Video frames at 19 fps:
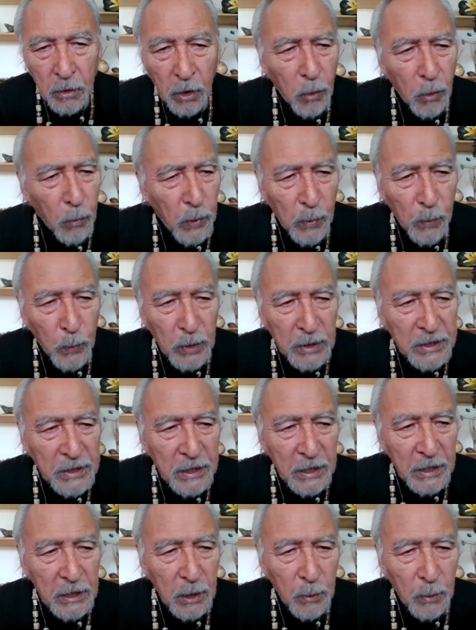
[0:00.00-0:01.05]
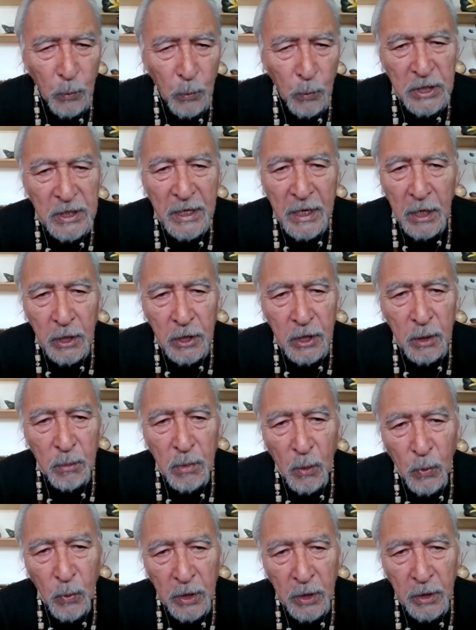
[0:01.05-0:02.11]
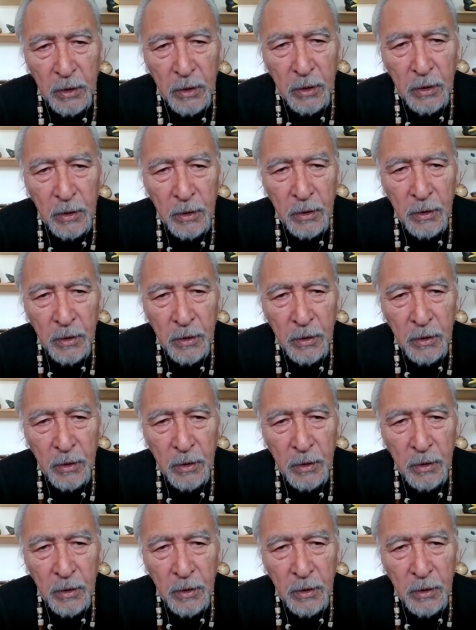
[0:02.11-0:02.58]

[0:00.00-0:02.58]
Or when we see them, we scare them away.